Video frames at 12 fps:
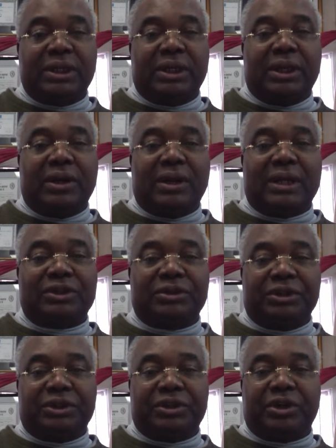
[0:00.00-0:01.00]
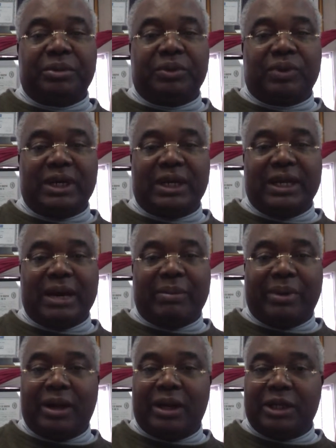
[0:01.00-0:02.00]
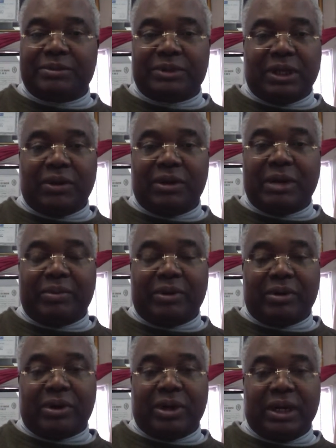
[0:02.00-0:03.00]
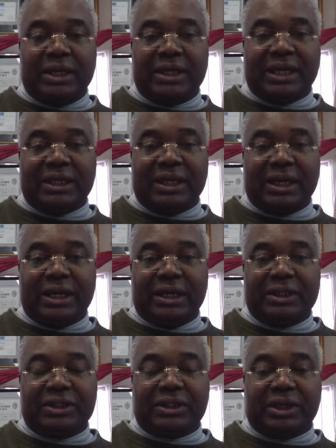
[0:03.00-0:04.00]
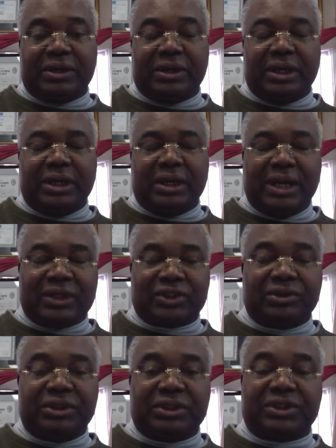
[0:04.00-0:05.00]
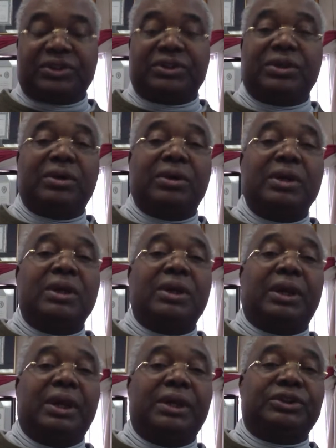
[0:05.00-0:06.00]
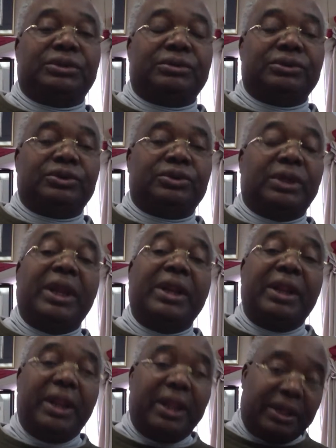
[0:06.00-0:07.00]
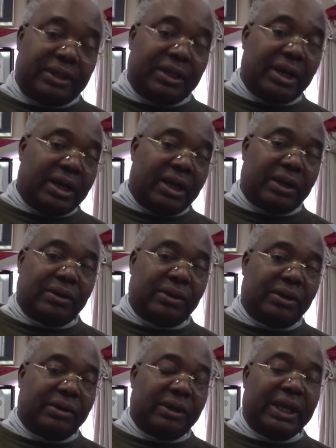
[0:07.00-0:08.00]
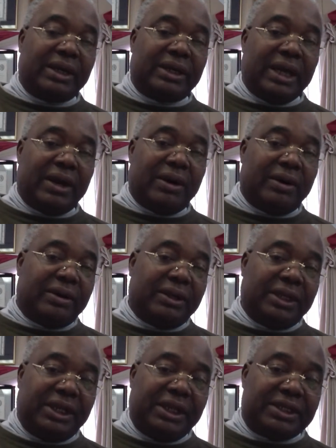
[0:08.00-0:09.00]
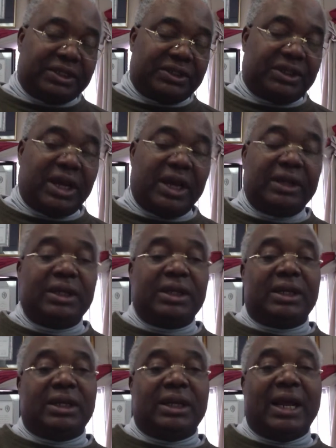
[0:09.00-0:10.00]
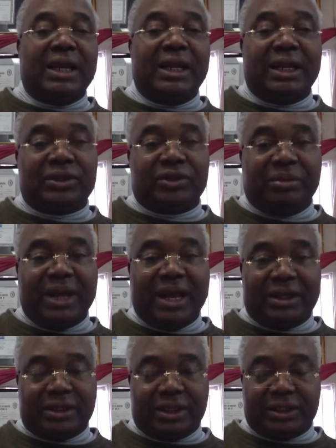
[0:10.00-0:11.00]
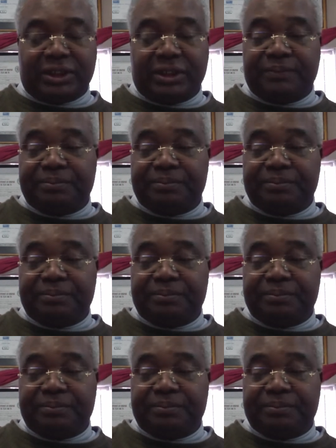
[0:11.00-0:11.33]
in order to determine whether there are polyps and other gastrointestinal issues in the colon area or in the intestine that needed to be addressed.